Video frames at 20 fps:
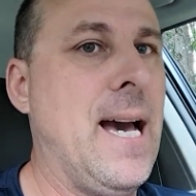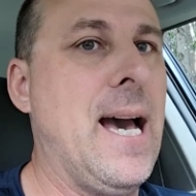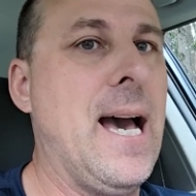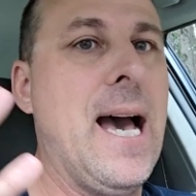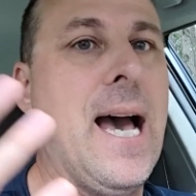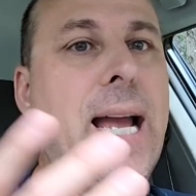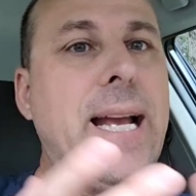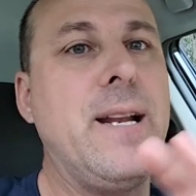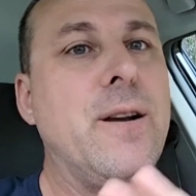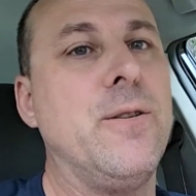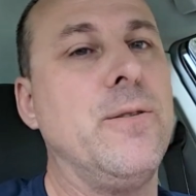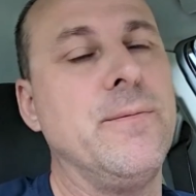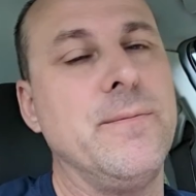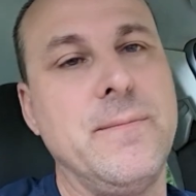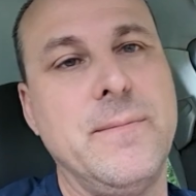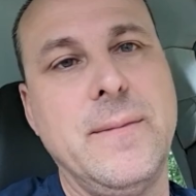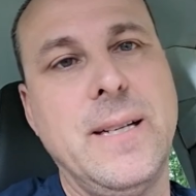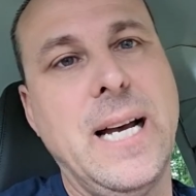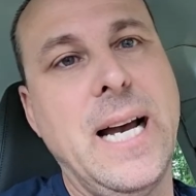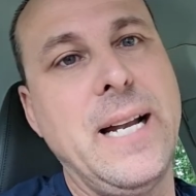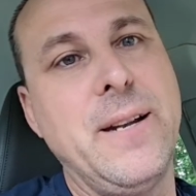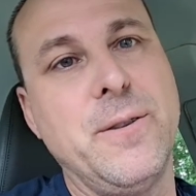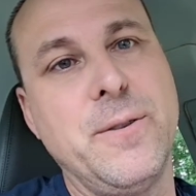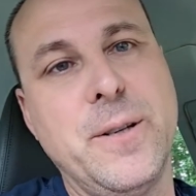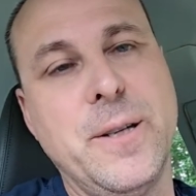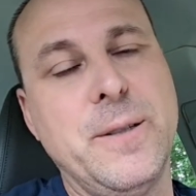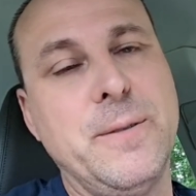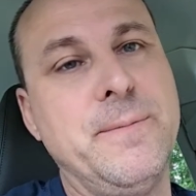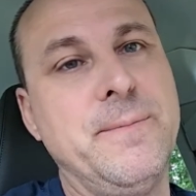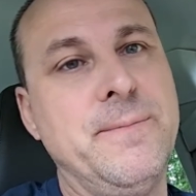I don't
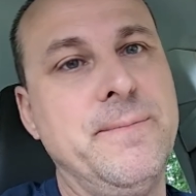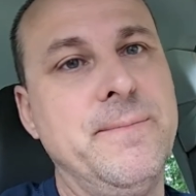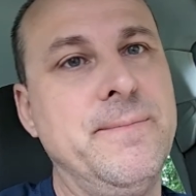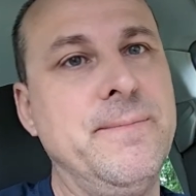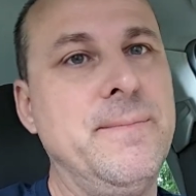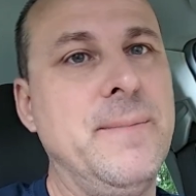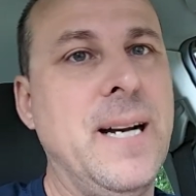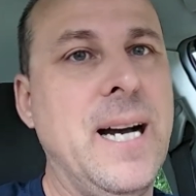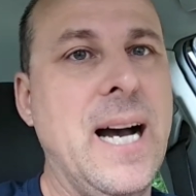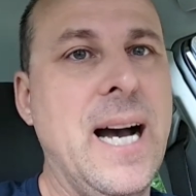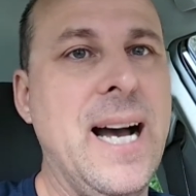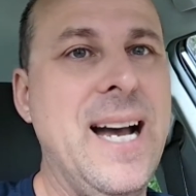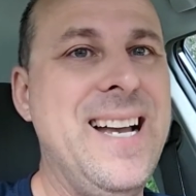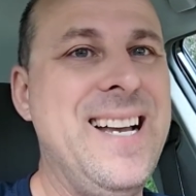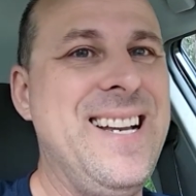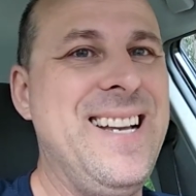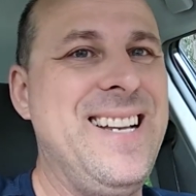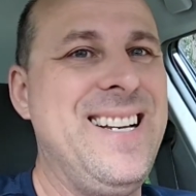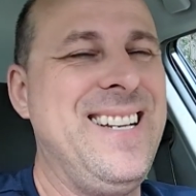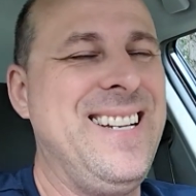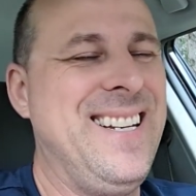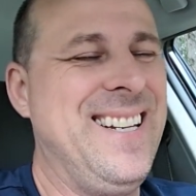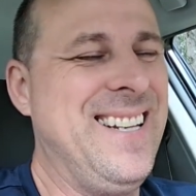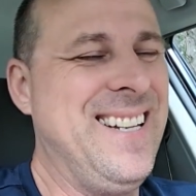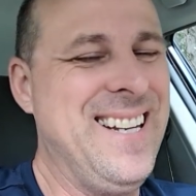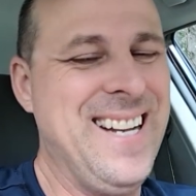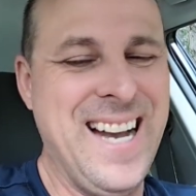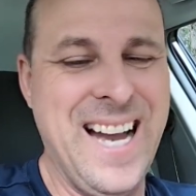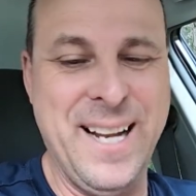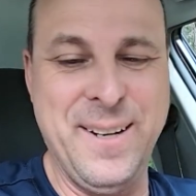know.
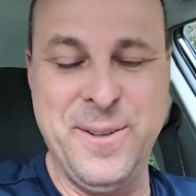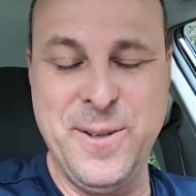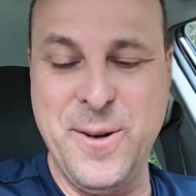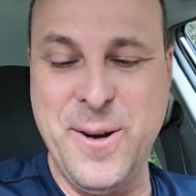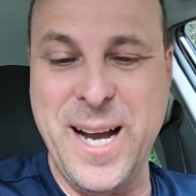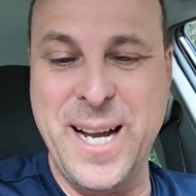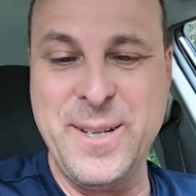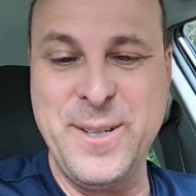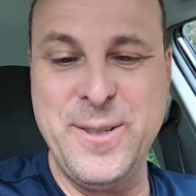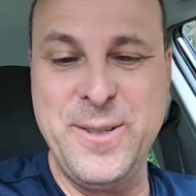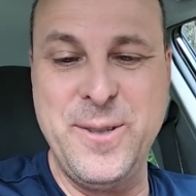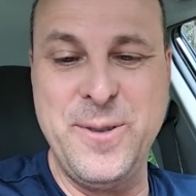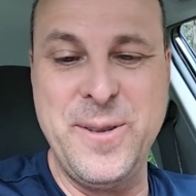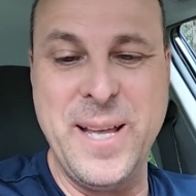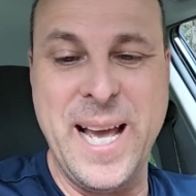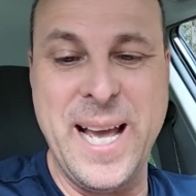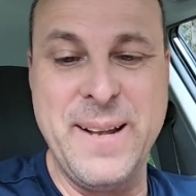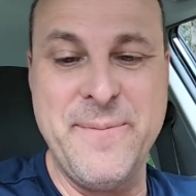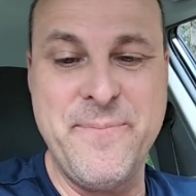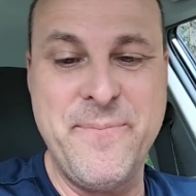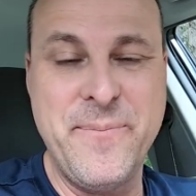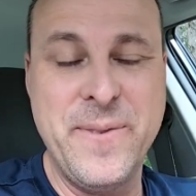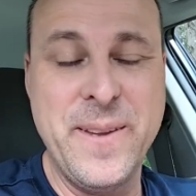I don't know how you do that.